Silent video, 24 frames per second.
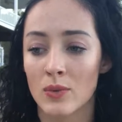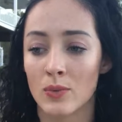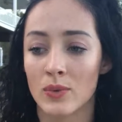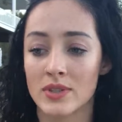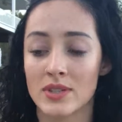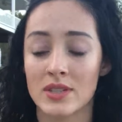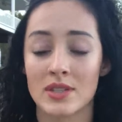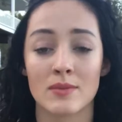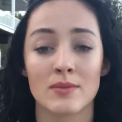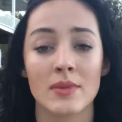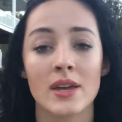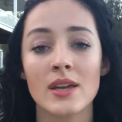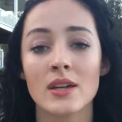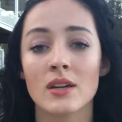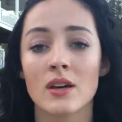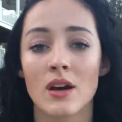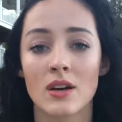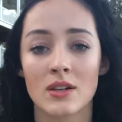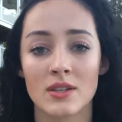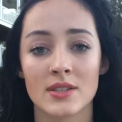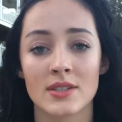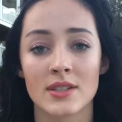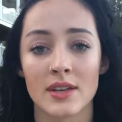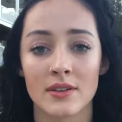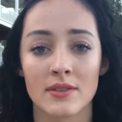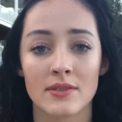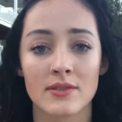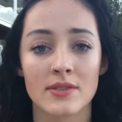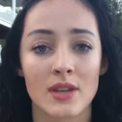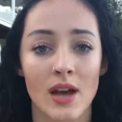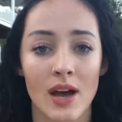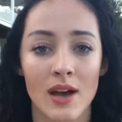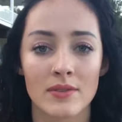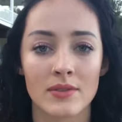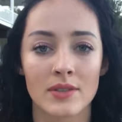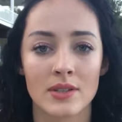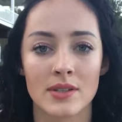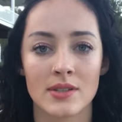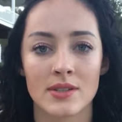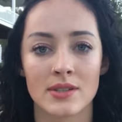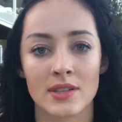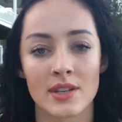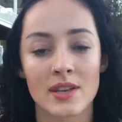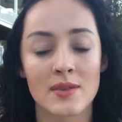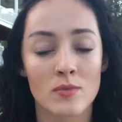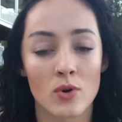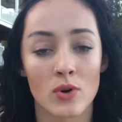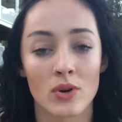was to make ourselves
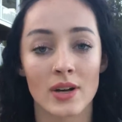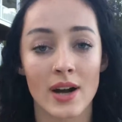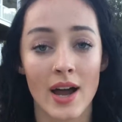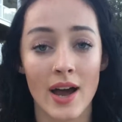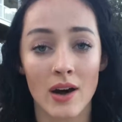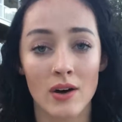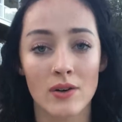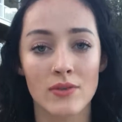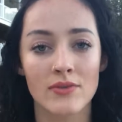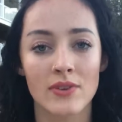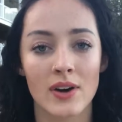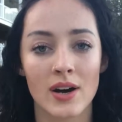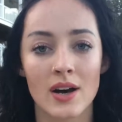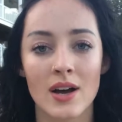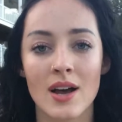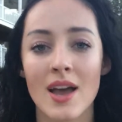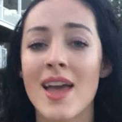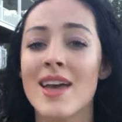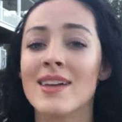obviously more alpha.